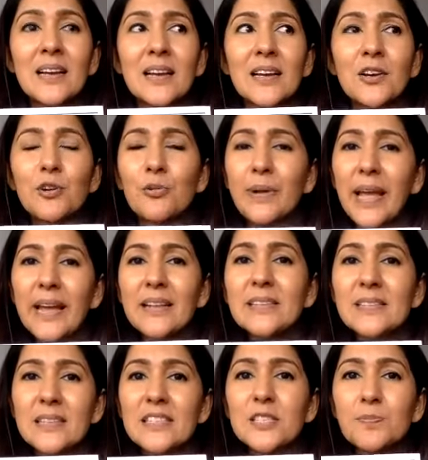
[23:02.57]

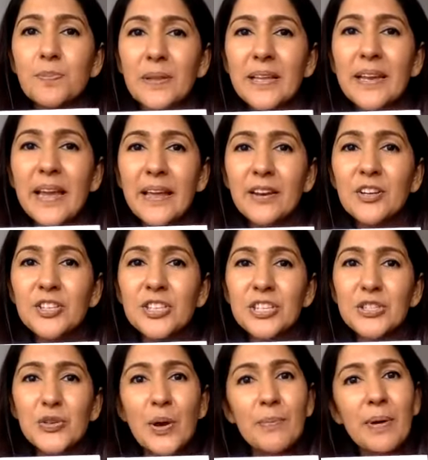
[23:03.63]
creates this split energy.
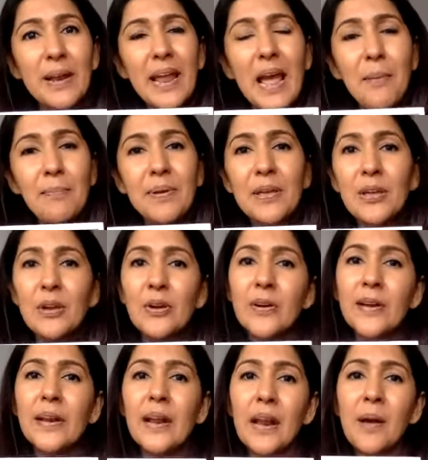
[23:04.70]
So I'm unhappy here,
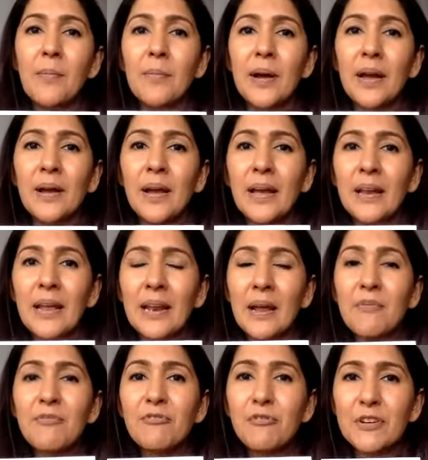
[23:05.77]
and
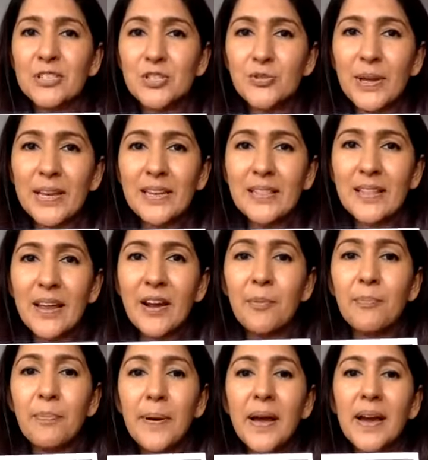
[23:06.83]
I'm frustrated
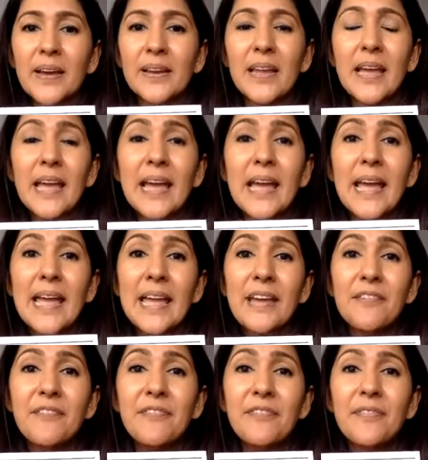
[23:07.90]
there. But
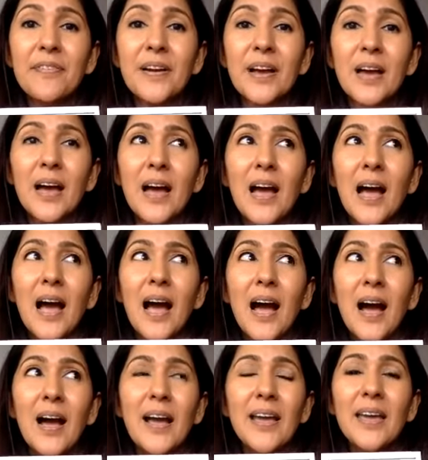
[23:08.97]
if
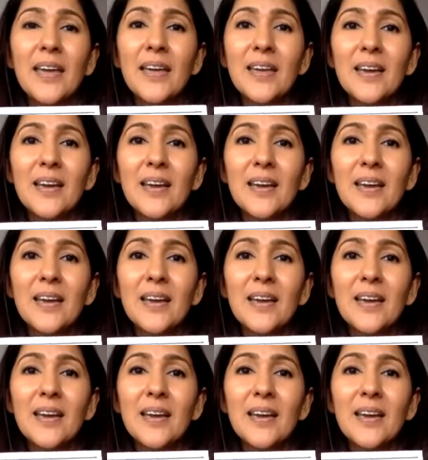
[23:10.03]
I